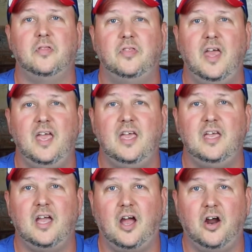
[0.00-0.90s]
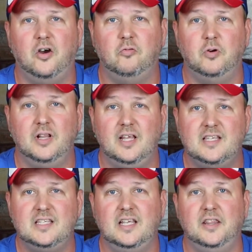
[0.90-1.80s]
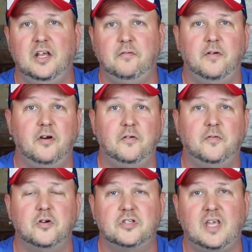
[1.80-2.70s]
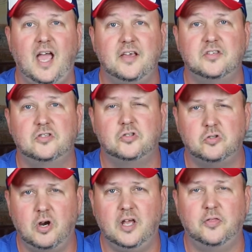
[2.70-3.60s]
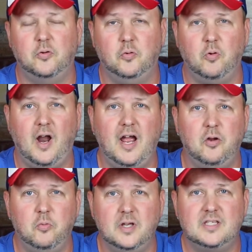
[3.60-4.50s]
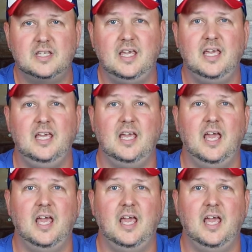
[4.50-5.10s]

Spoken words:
They are releasing their very first Cask Strength Rye Whiskey,